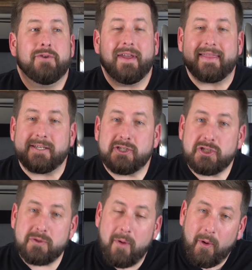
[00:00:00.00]
you get the
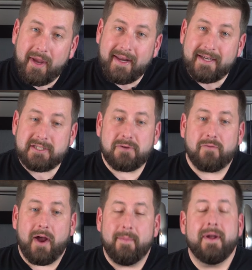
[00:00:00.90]
smokiness
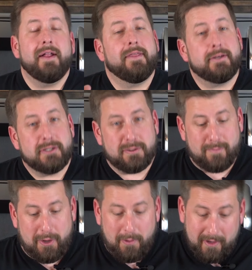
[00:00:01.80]
from the
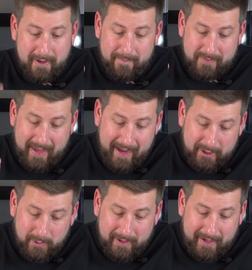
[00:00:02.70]
smoke,
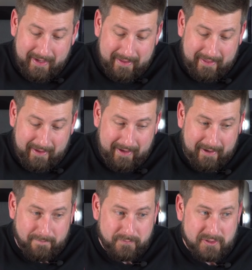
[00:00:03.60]
and you get
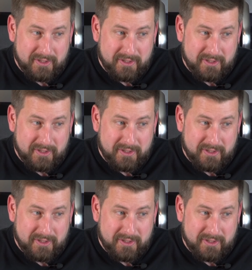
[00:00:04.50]
the